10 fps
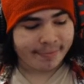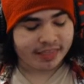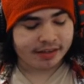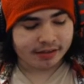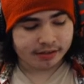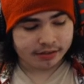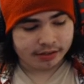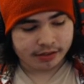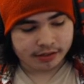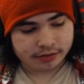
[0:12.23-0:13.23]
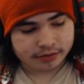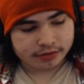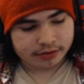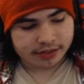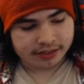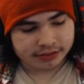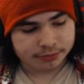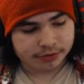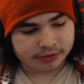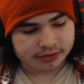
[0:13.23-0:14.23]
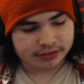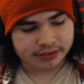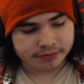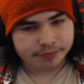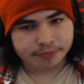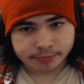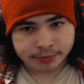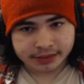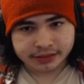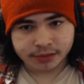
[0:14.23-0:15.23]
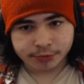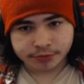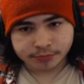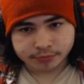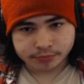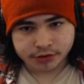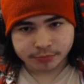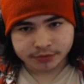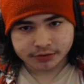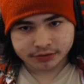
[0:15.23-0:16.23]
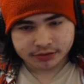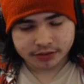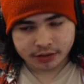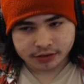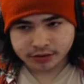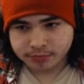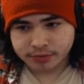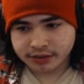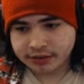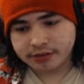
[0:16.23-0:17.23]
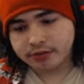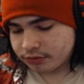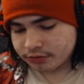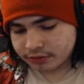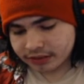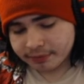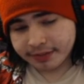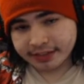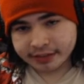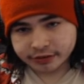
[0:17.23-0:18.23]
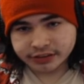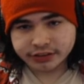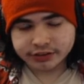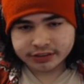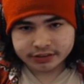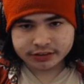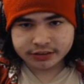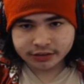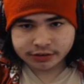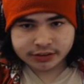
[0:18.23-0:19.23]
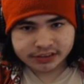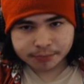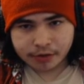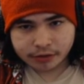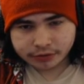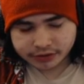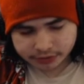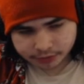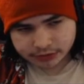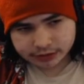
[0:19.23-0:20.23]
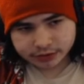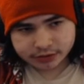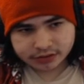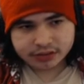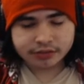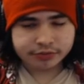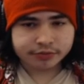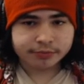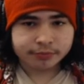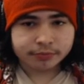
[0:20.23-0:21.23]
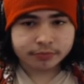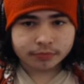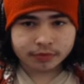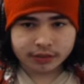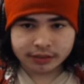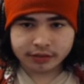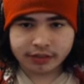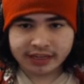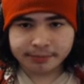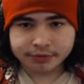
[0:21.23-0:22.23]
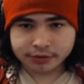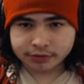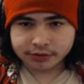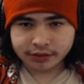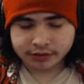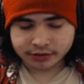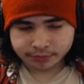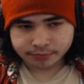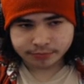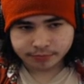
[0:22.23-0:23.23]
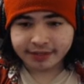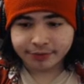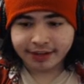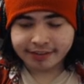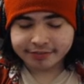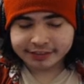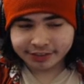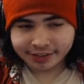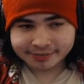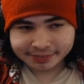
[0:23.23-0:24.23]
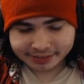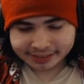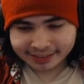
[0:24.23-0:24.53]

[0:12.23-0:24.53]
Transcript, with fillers: And that I just wanted to say by W. Dubby is the awesome brand. They make energy drinks, t shirts, and bottles, shakers, and stuff. They're absolutely awesome. I don't have any on me right